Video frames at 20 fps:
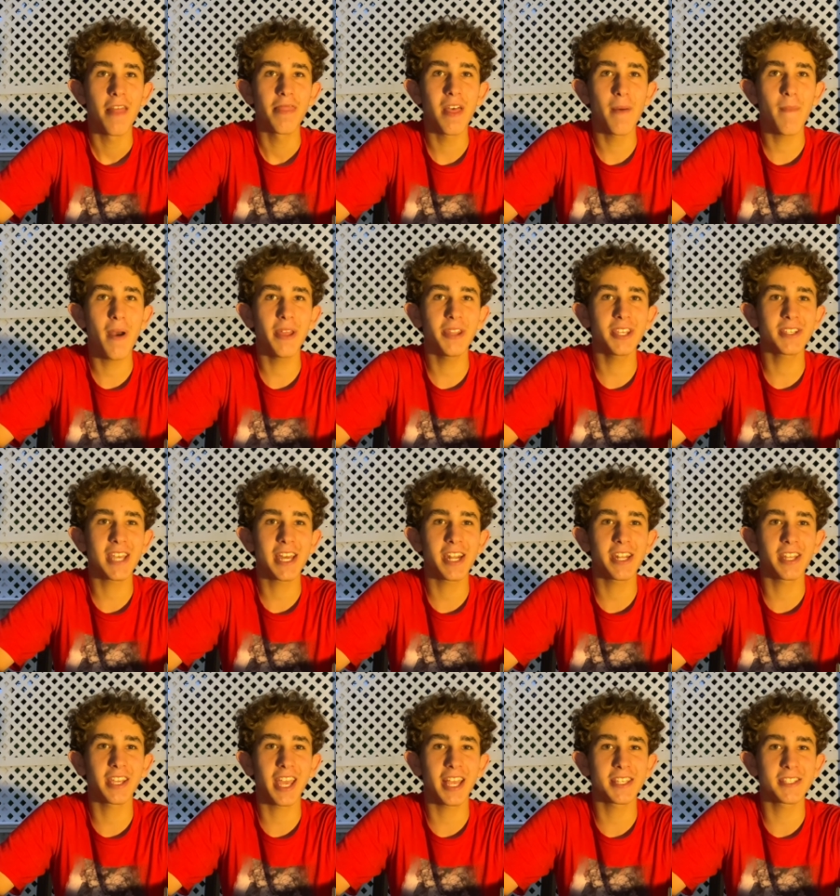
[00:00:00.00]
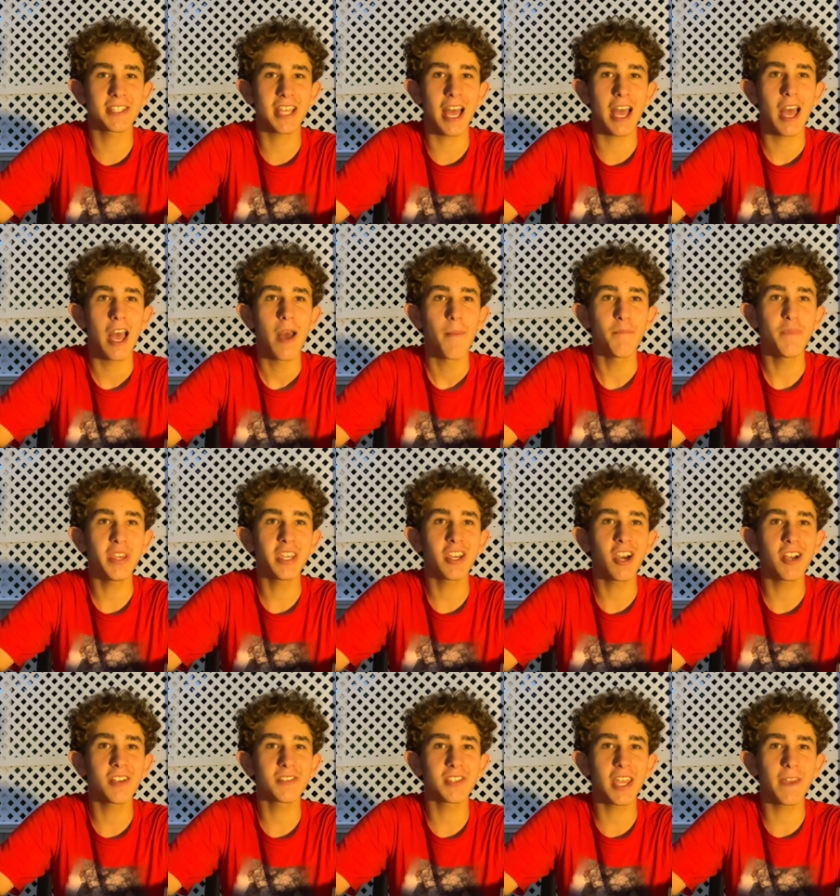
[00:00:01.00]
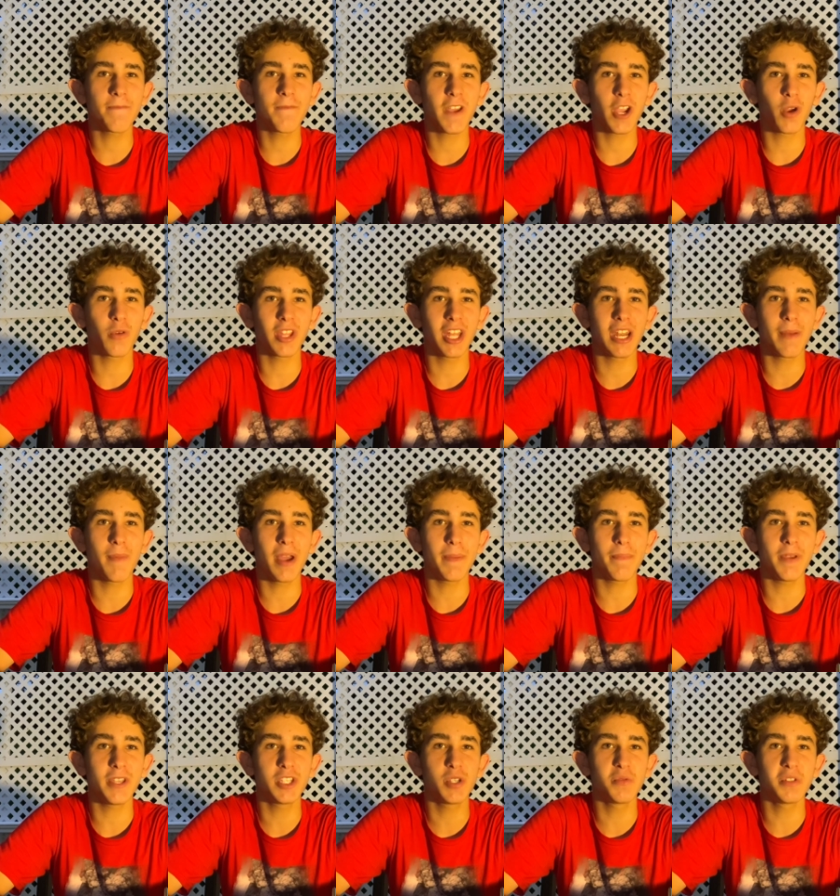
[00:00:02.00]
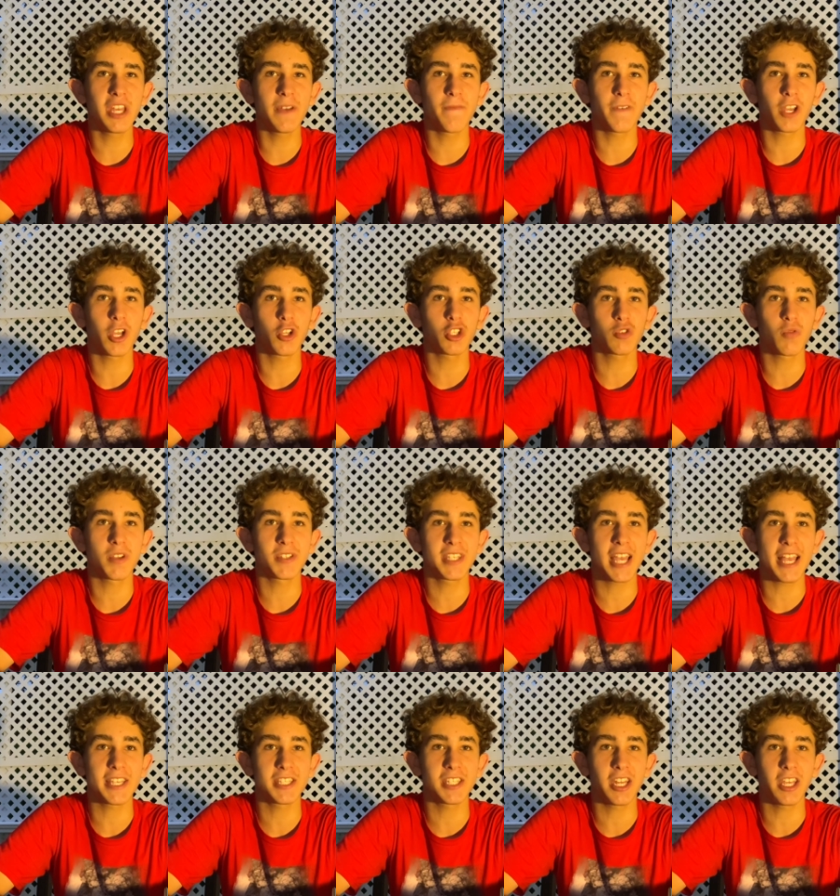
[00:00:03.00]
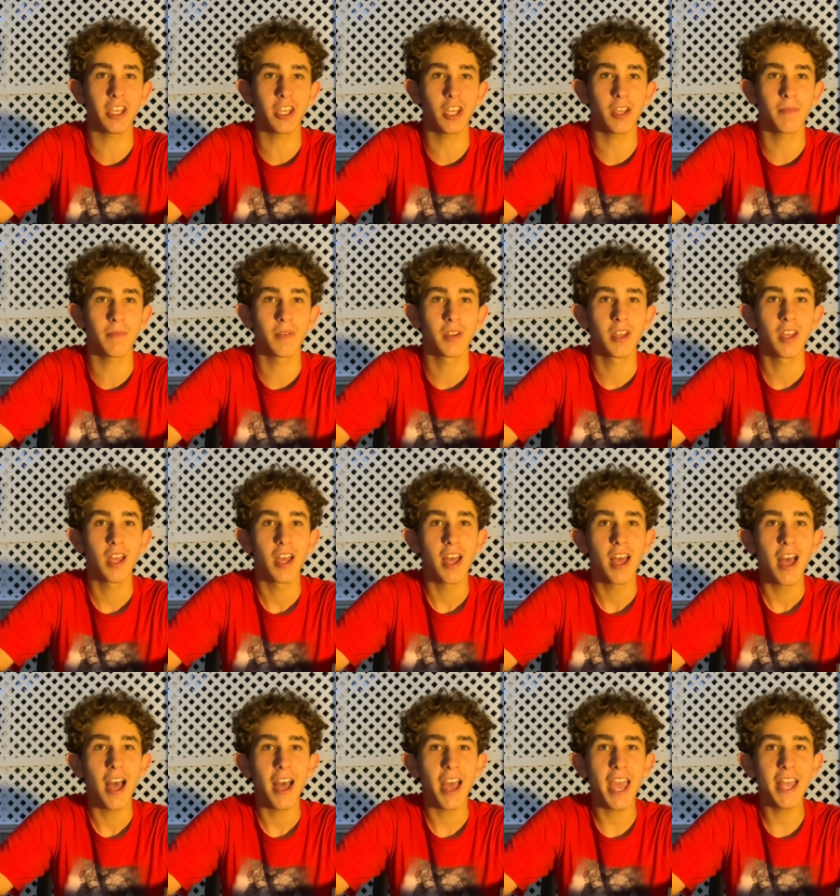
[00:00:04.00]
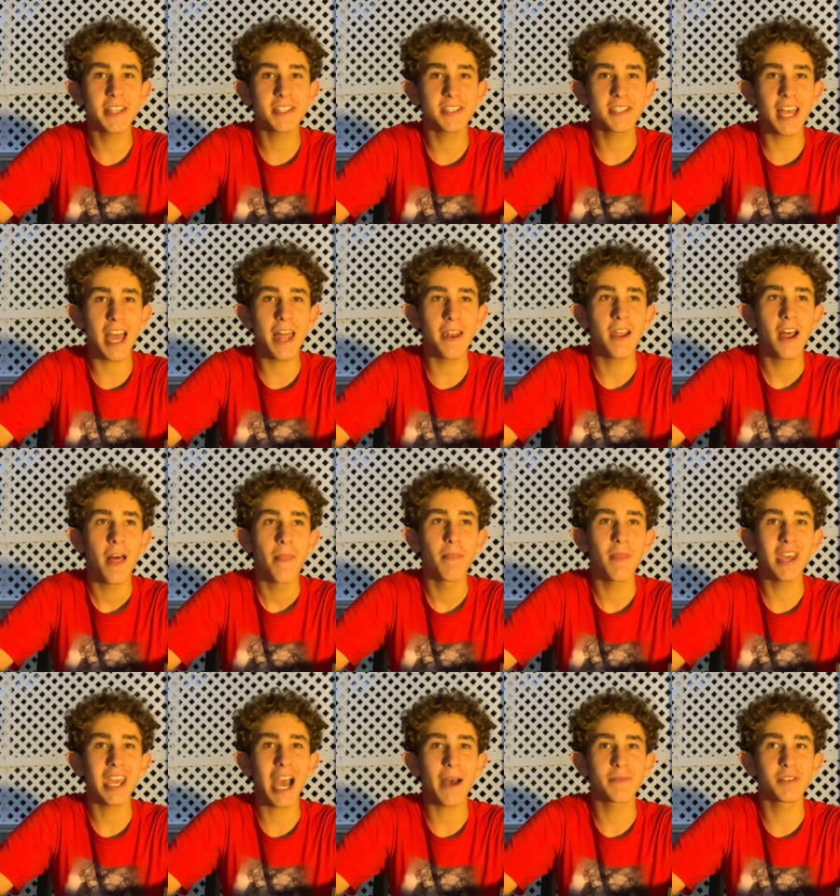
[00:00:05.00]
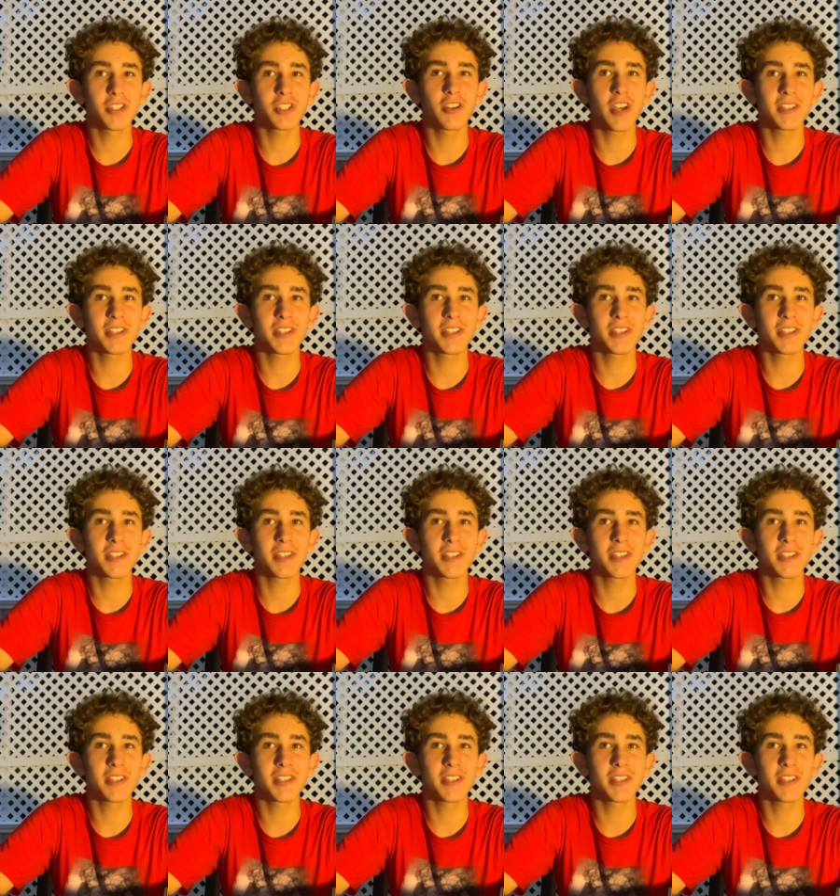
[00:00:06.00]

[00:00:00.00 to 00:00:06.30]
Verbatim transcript: the men decided against that because they figured that it might be too difficult to assassinate him. Instead, they opted to